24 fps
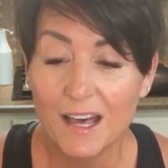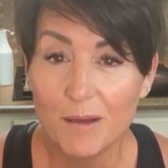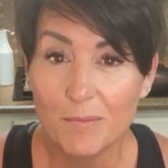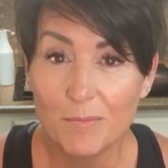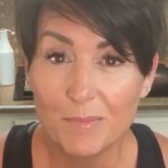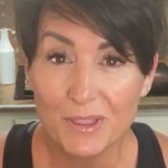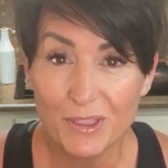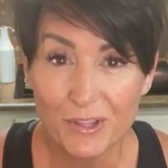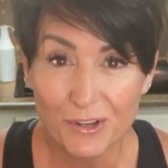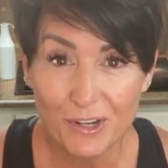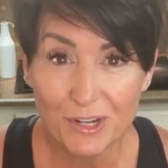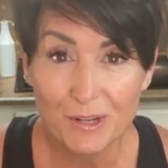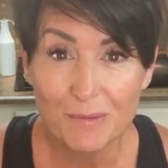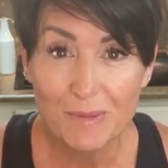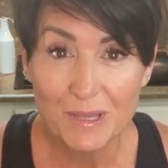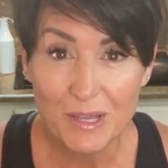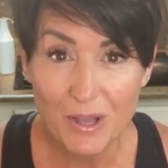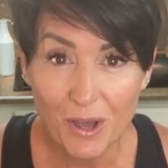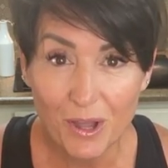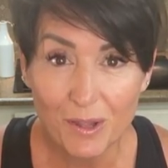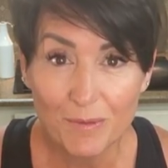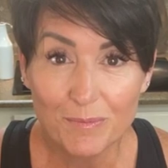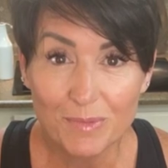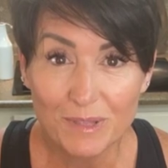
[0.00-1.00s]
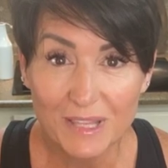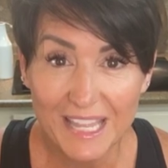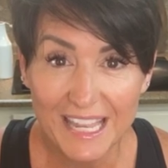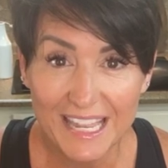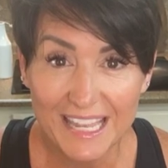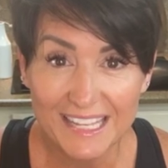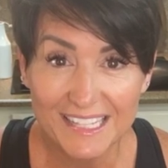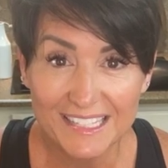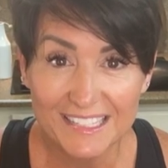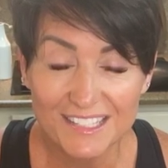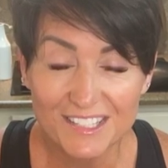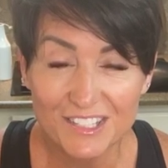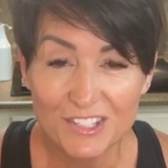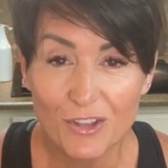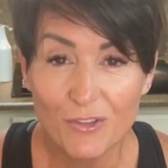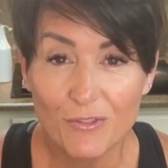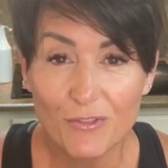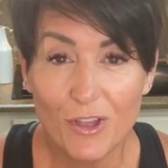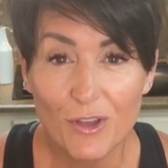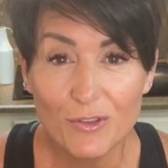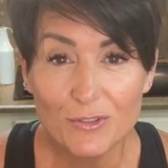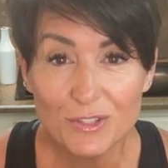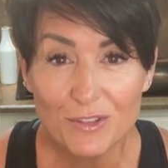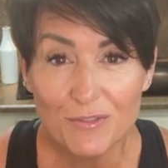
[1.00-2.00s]
But they're gonna be on plan. So
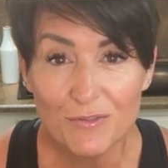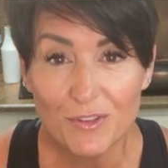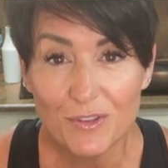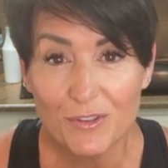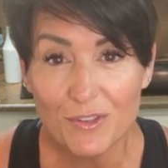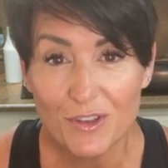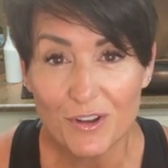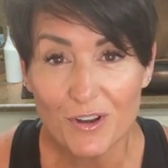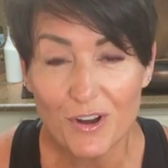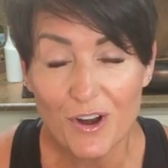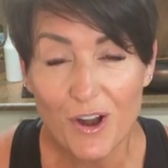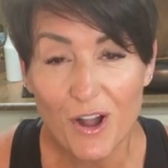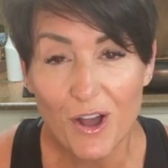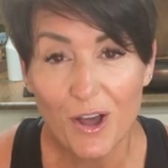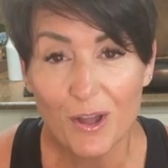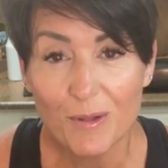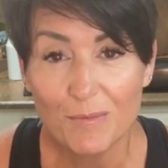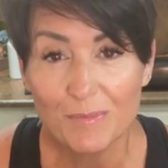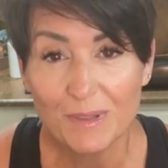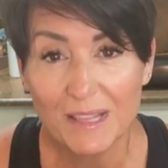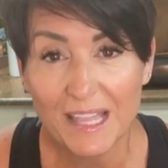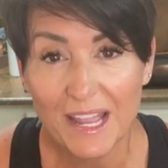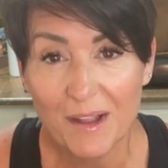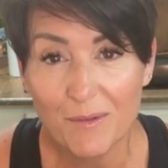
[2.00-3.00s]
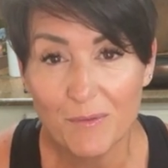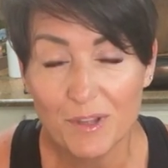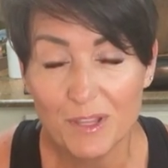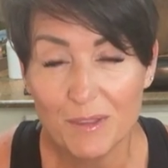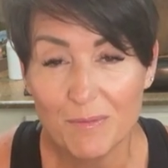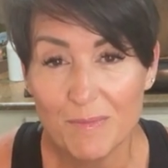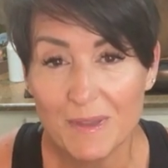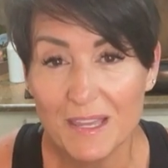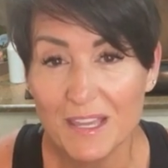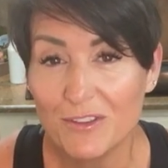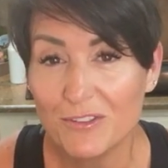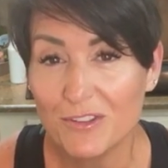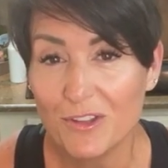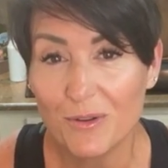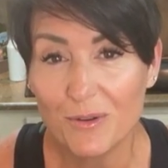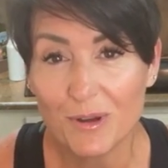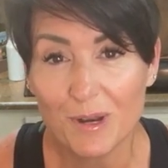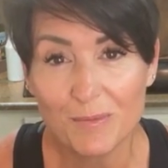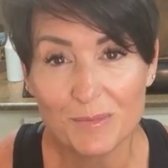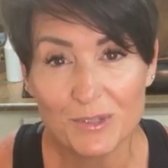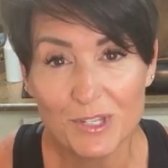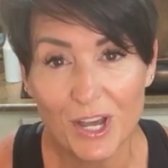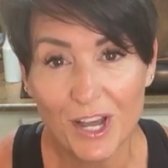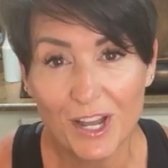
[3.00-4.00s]
those of you that are on plan with me, you know what
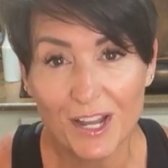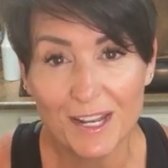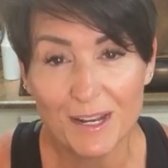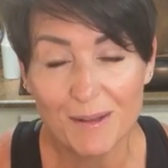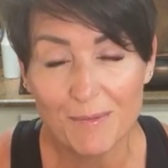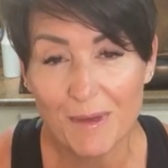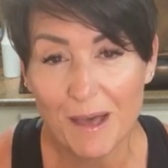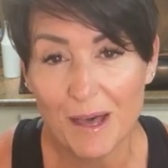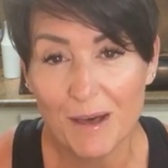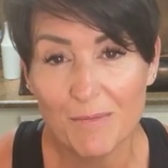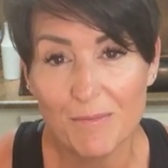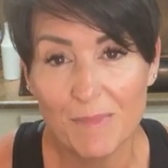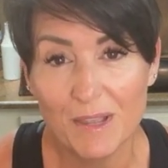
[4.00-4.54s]
I'm talking about.